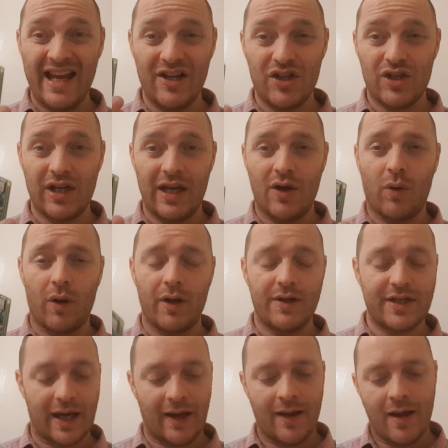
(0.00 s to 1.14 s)
HD
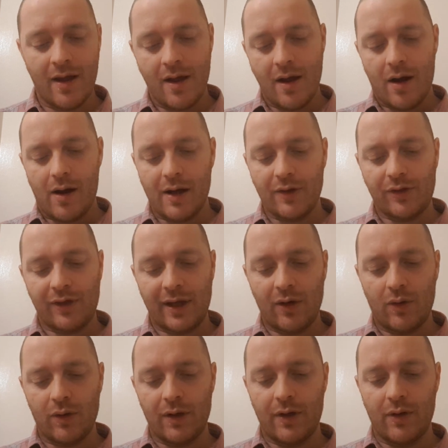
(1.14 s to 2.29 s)
quality, I think
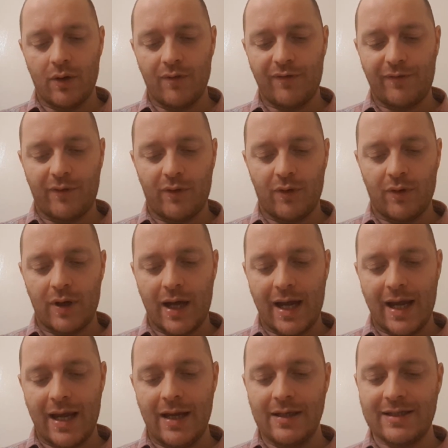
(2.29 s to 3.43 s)
all in all for
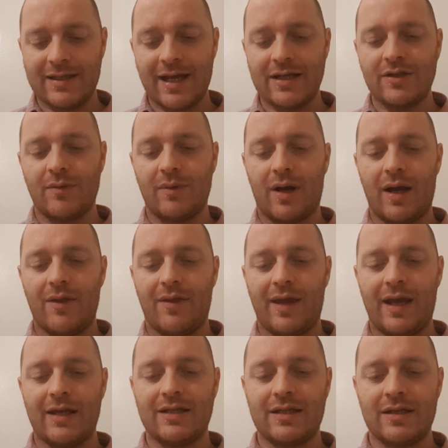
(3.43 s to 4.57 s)
a setup like
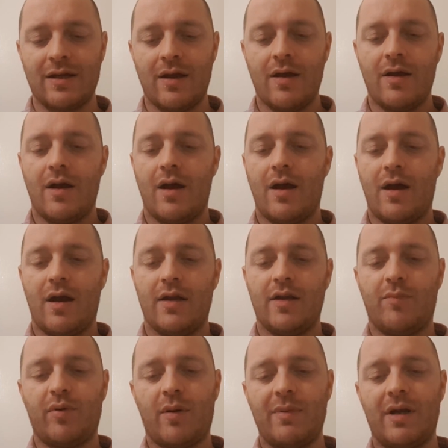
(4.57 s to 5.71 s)
this,
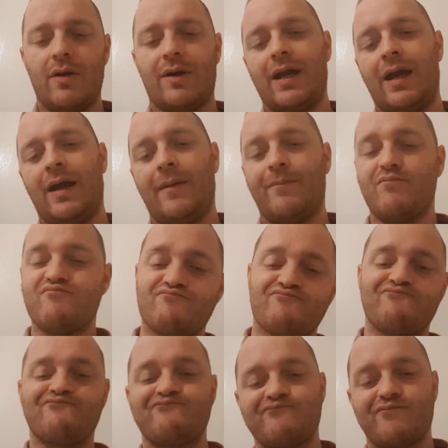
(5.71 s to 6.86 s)
you're probably looking,
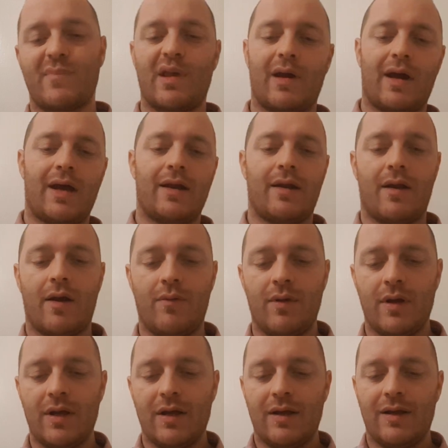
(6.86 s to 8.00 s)
I don't know,
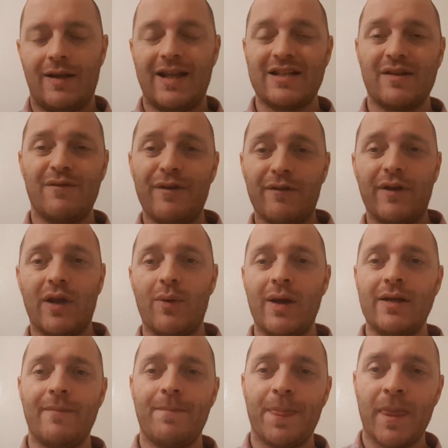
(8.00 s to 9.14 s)
less than
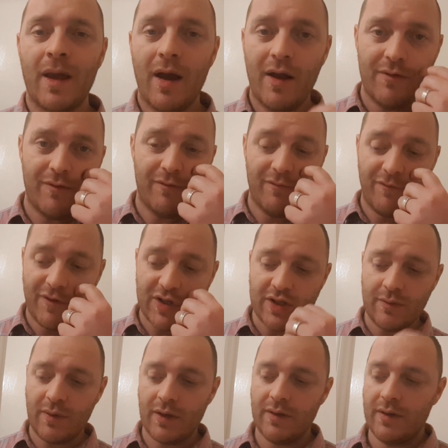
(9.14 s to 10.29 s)
£50. And for
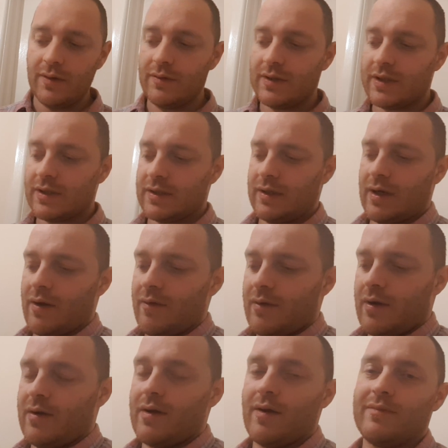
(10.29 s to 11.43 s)
someone who's,
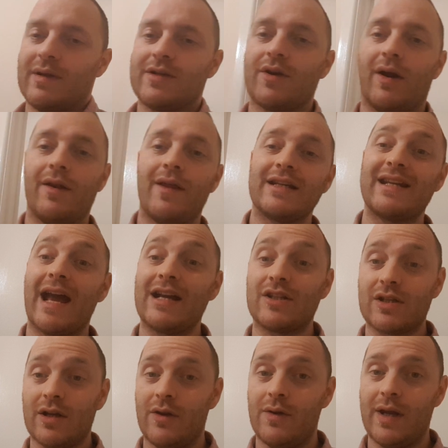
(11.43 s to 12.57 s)
and sorry, that's
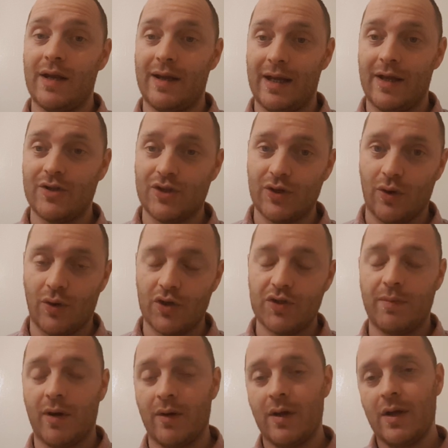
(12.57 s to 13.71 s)
excluding Ian's torch,
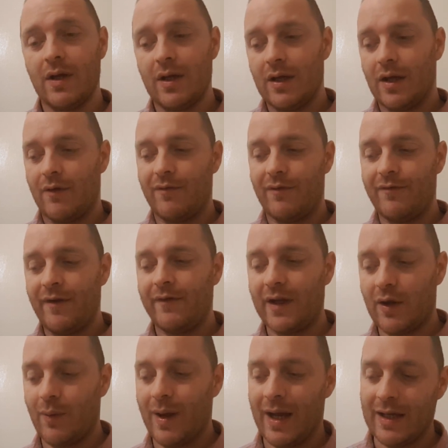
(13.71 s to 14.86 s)
but for
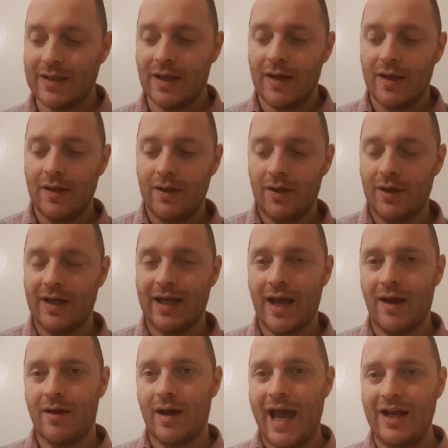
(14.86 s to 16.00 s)
£50 you're going to
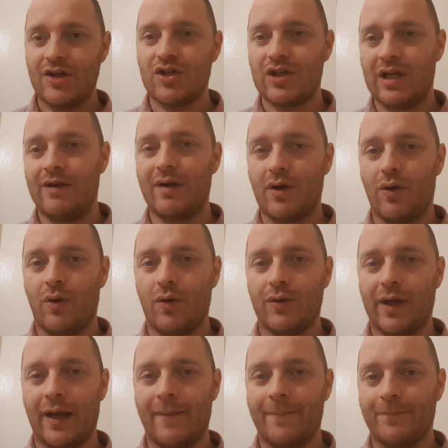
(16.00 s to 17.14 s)
get HD
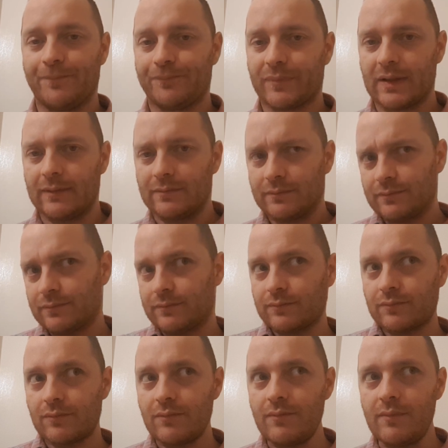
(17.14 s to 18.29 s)
recording,
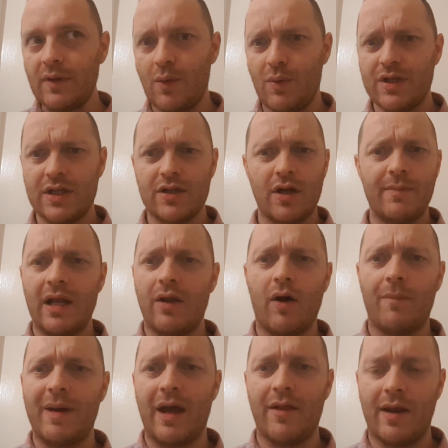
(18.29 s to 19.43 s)
which is going to be a
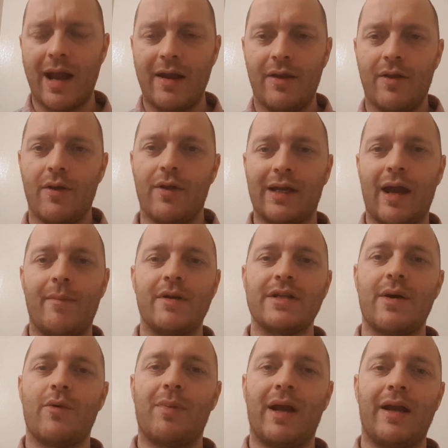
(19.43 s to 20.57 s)
lot better than any of the other cameras
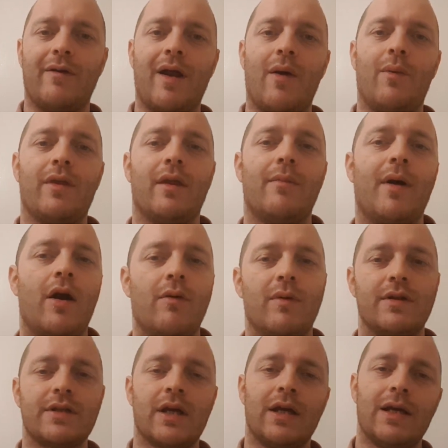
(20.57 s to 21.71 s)
that we're playing around with at the
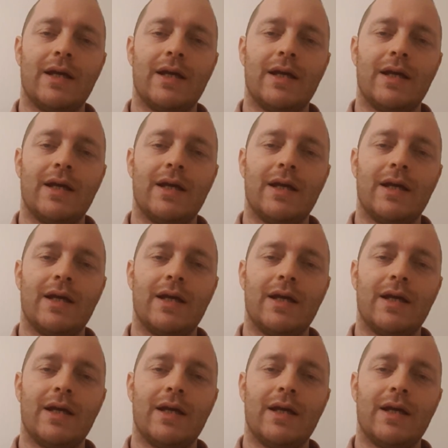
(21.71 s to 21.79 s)
moment.